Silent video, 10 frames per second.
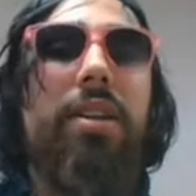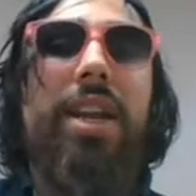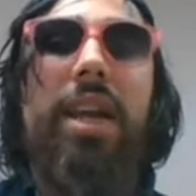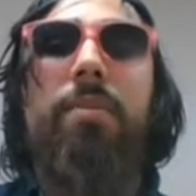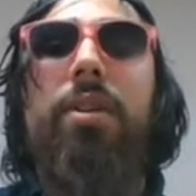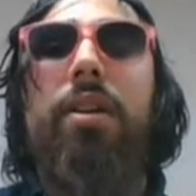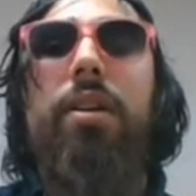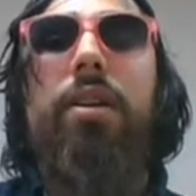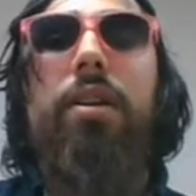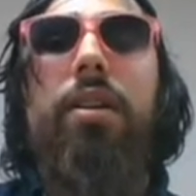named
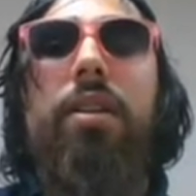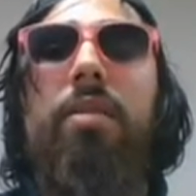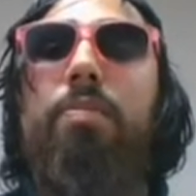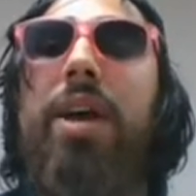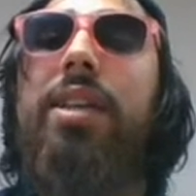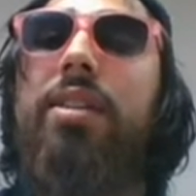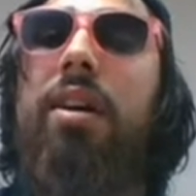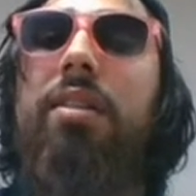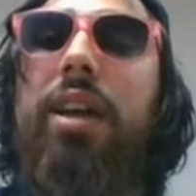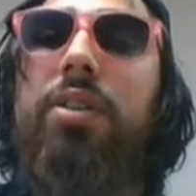the best
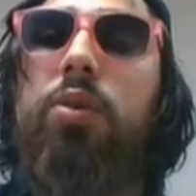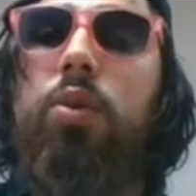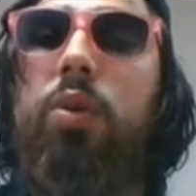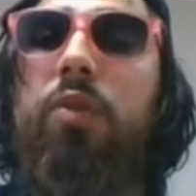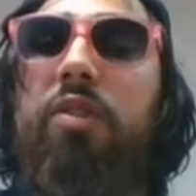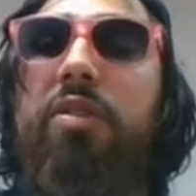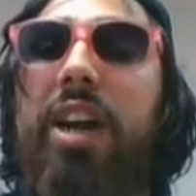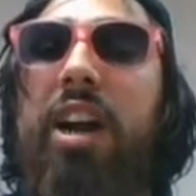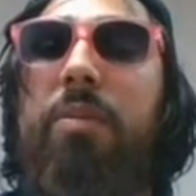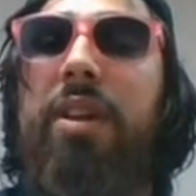online tool for
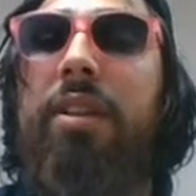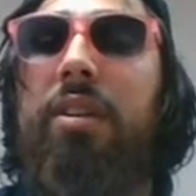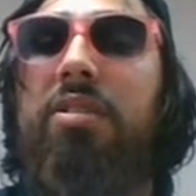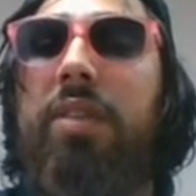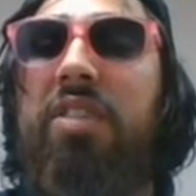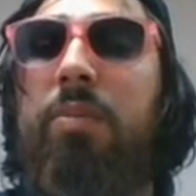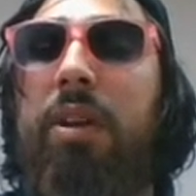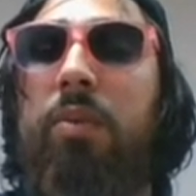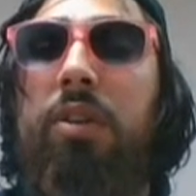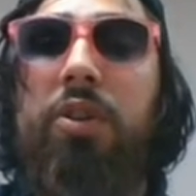retirement and longevity
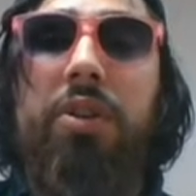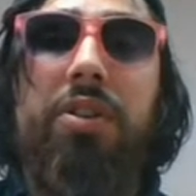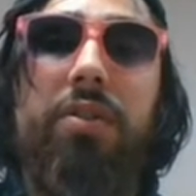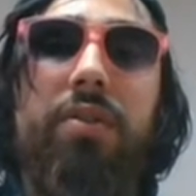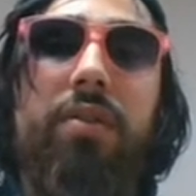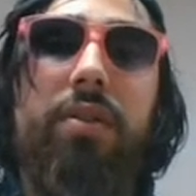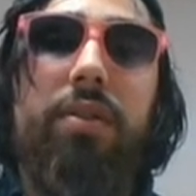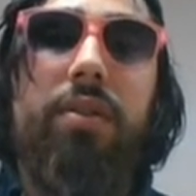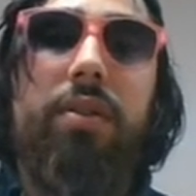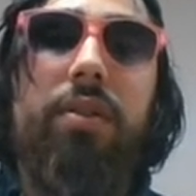by the Wall Street Journal.
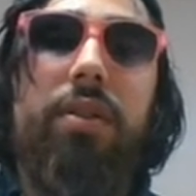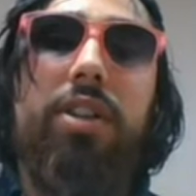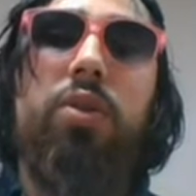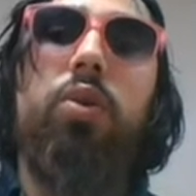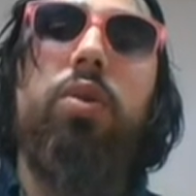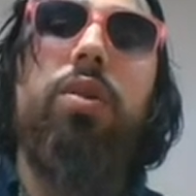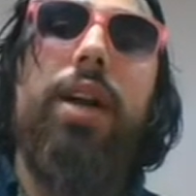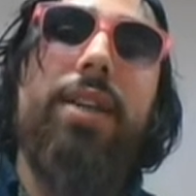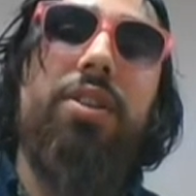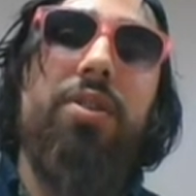This tool
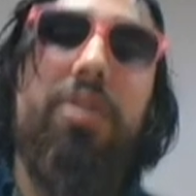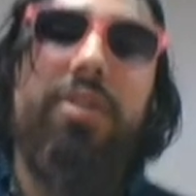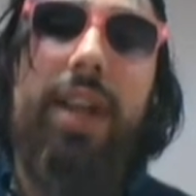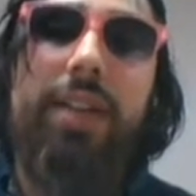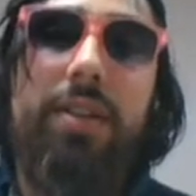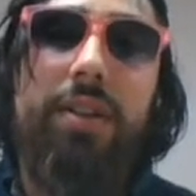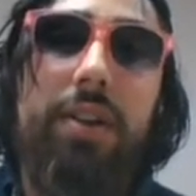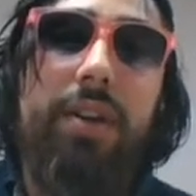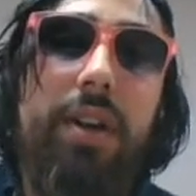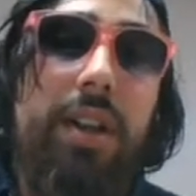has users
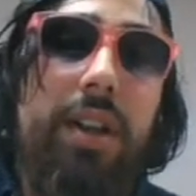answer